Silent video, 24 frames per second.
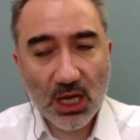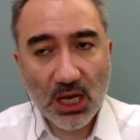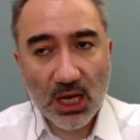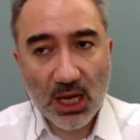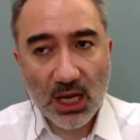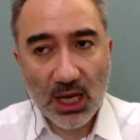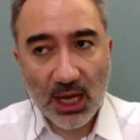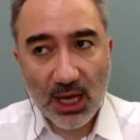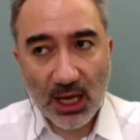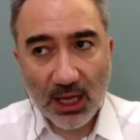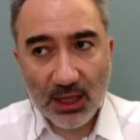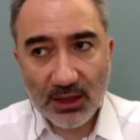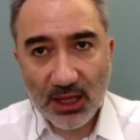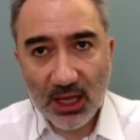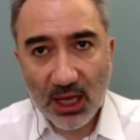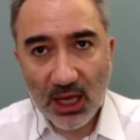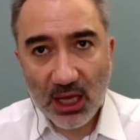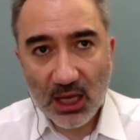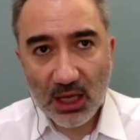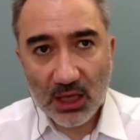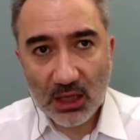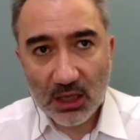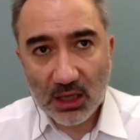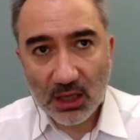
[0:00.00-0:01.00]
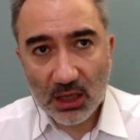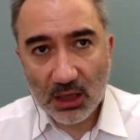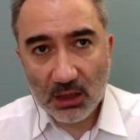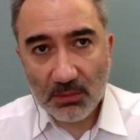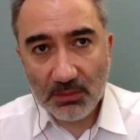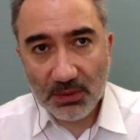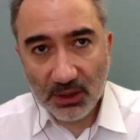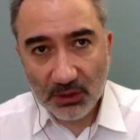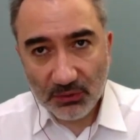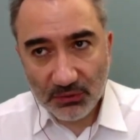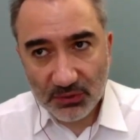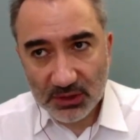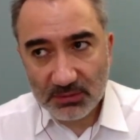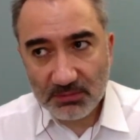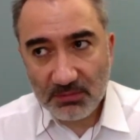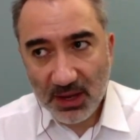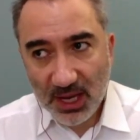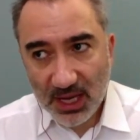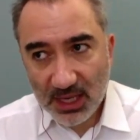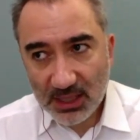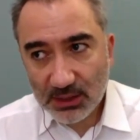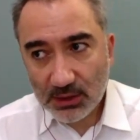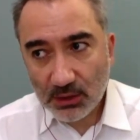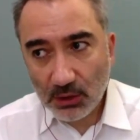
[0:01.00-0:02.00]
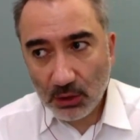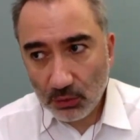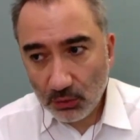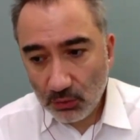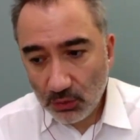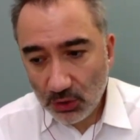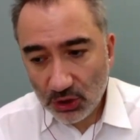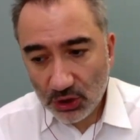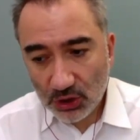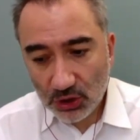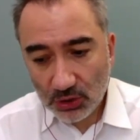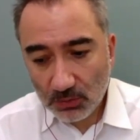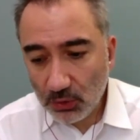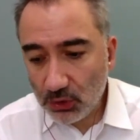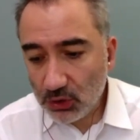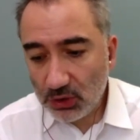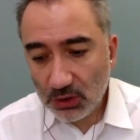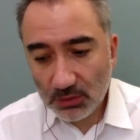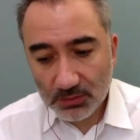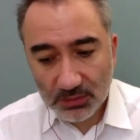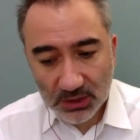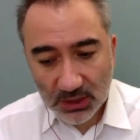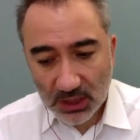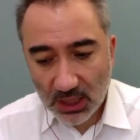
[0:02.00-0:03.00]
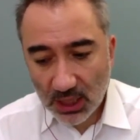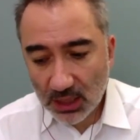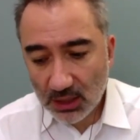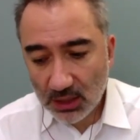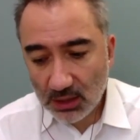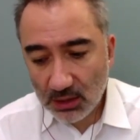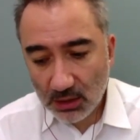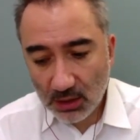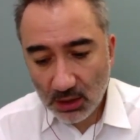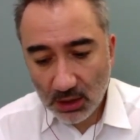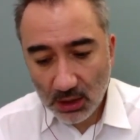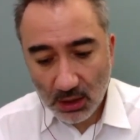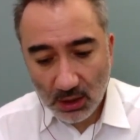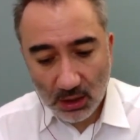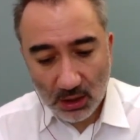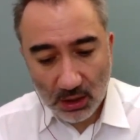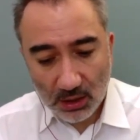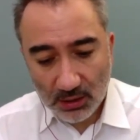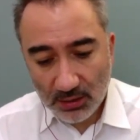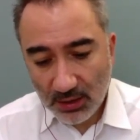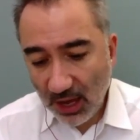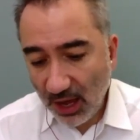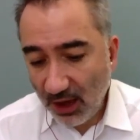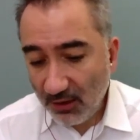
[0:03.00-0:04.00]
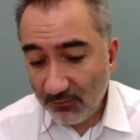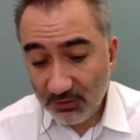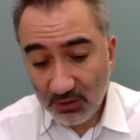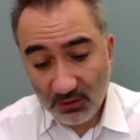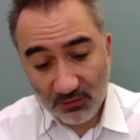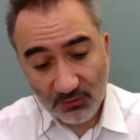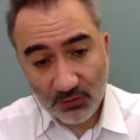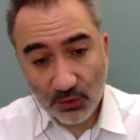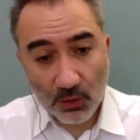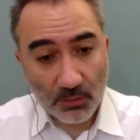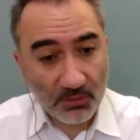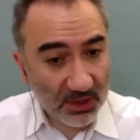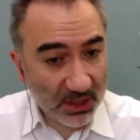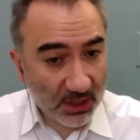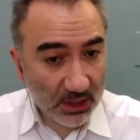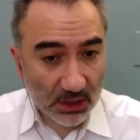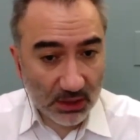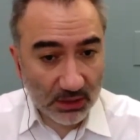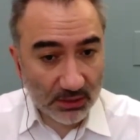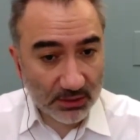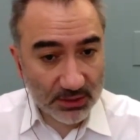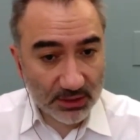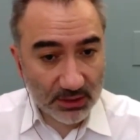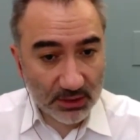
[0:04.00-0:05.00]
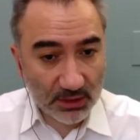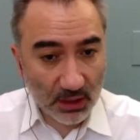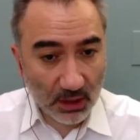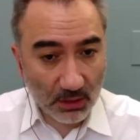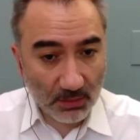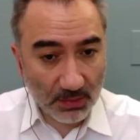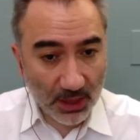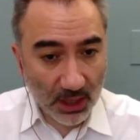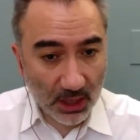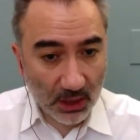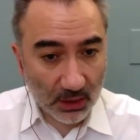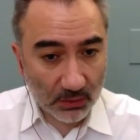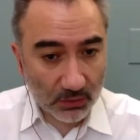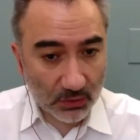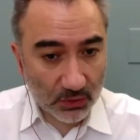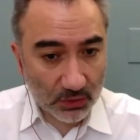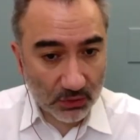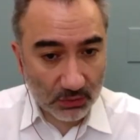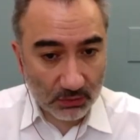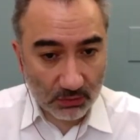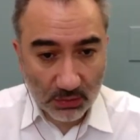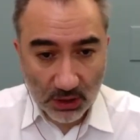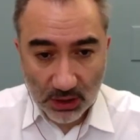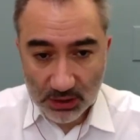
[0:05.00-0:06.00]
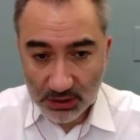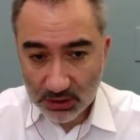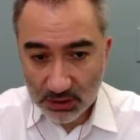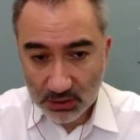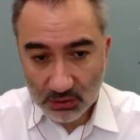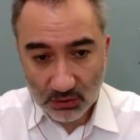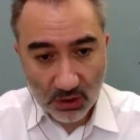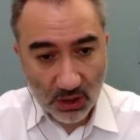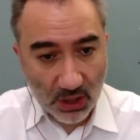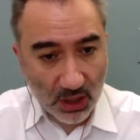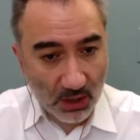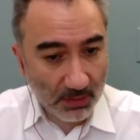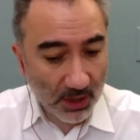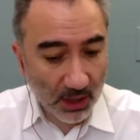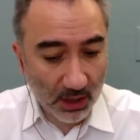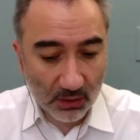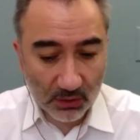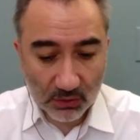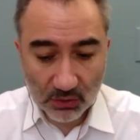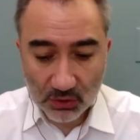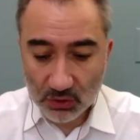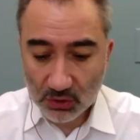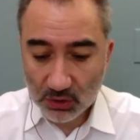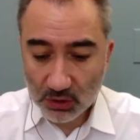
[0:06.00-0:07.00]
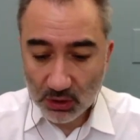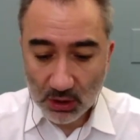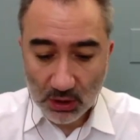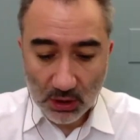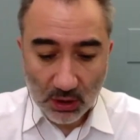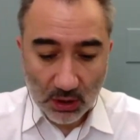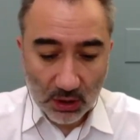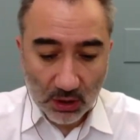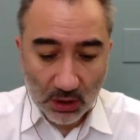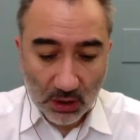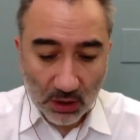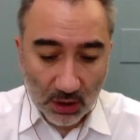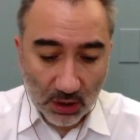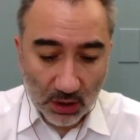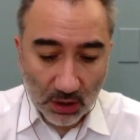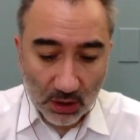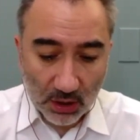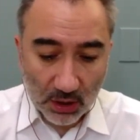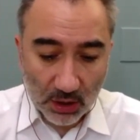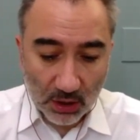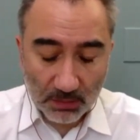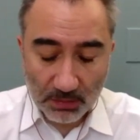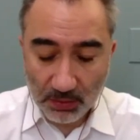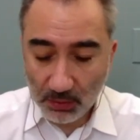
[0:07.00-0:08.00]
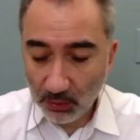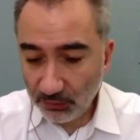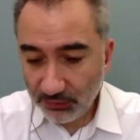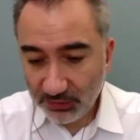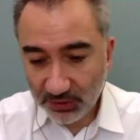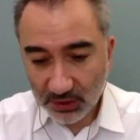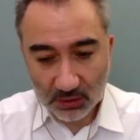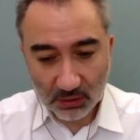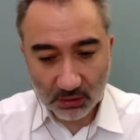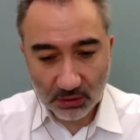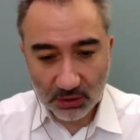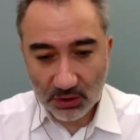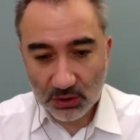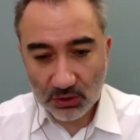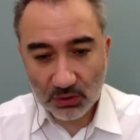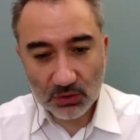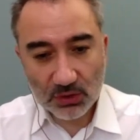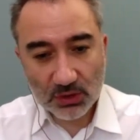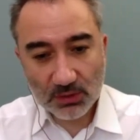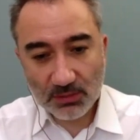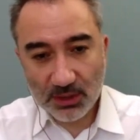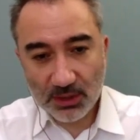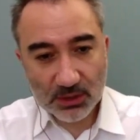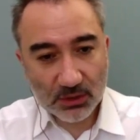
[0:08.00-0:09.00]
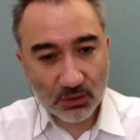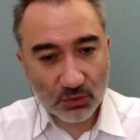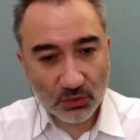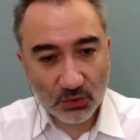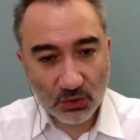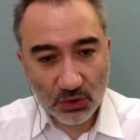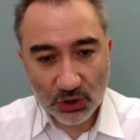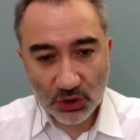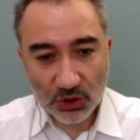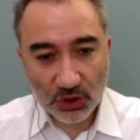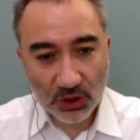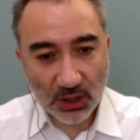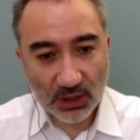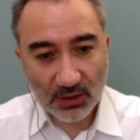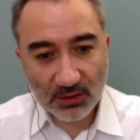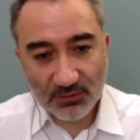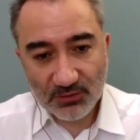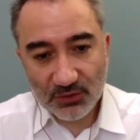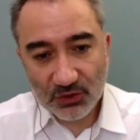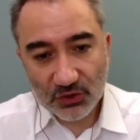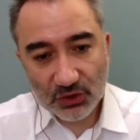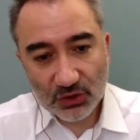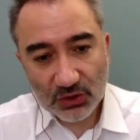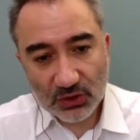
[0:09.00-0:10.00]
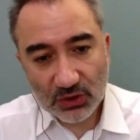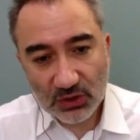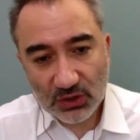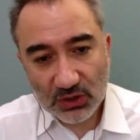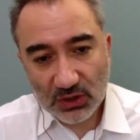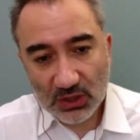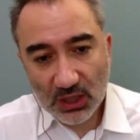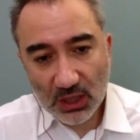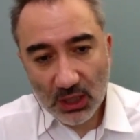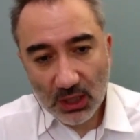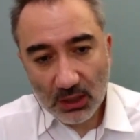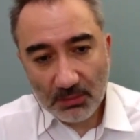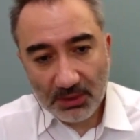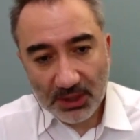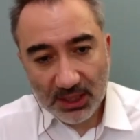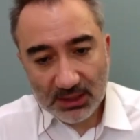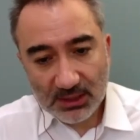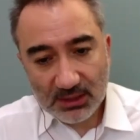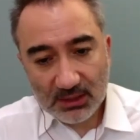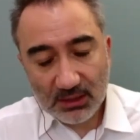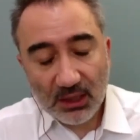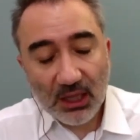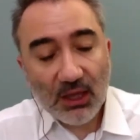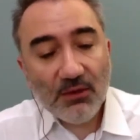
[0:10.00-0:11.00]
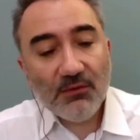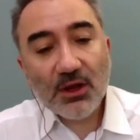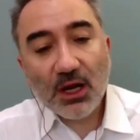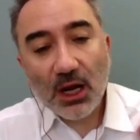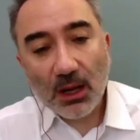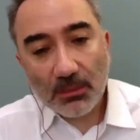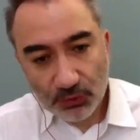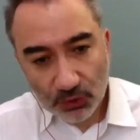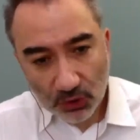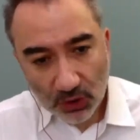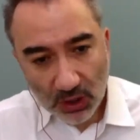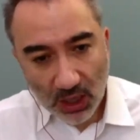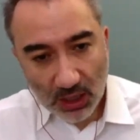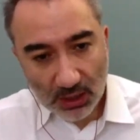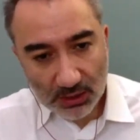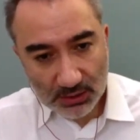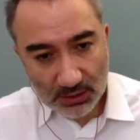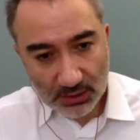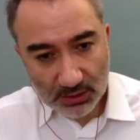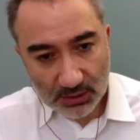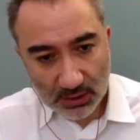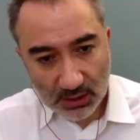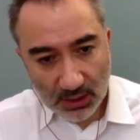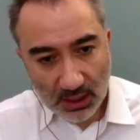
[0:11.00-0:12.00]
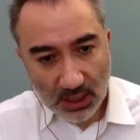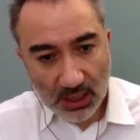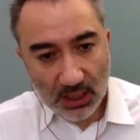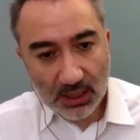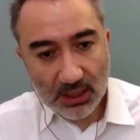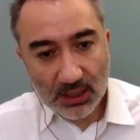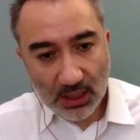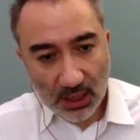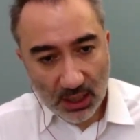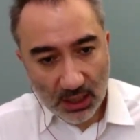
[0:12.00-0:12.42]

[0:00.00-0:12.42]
And they built this base on which Muslims can have different opinions about history, about political issues, about Sunni Shia divisions, but leave it up to God and